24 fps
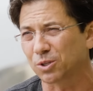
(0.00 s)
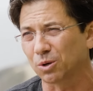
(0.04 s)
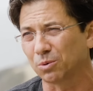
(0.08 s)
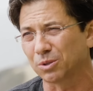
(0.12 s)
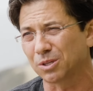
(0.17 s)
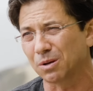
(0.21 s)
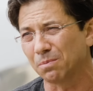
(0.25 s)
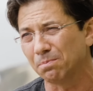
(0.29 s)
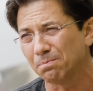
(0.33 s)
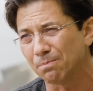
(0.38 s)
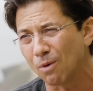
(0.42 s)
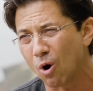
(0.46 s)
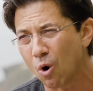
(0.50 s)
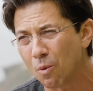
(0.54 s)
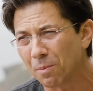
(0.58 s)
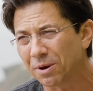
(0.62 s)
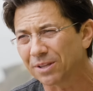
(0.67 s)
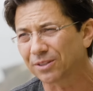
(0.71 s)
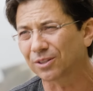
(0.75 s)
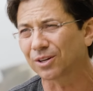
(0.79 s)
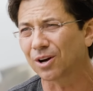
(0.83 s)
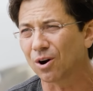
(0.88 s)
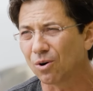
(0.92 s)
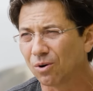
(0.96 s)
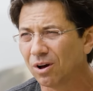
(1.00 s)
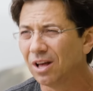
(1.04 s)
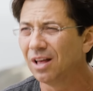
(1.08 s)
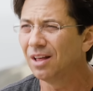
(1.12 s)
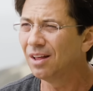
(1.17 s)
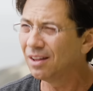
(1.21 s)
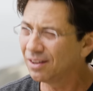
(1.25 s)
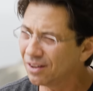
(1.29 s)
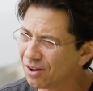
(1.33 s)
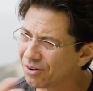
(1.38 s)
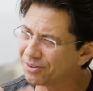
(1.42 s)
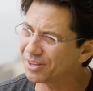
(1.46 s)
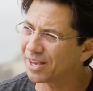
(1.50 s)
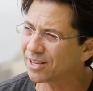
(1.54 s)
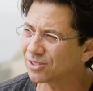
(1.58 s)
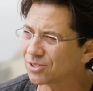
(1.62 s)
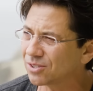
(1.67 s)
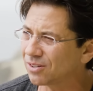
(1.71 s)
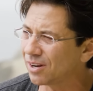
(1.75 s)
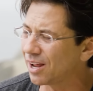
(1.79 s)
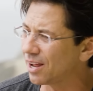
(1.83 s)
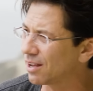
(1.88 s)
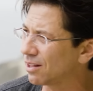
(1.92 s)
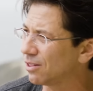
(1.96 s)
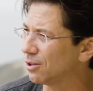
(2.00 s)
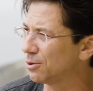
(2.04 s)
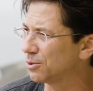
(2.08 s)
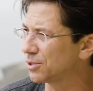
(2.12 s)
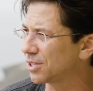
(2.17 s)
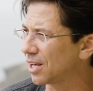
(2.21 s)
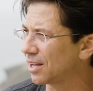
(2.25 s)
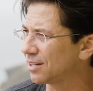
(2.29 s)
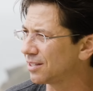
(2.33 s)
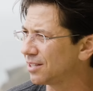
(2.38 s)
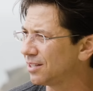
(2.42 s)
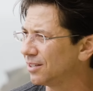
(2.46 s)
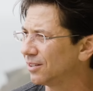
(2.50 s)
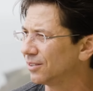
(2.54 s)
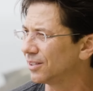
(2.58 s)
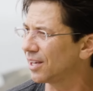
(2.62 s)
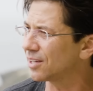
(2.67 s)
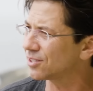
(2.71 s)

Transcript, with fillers: So it's a moment to go, no, yesterday I closed that deal.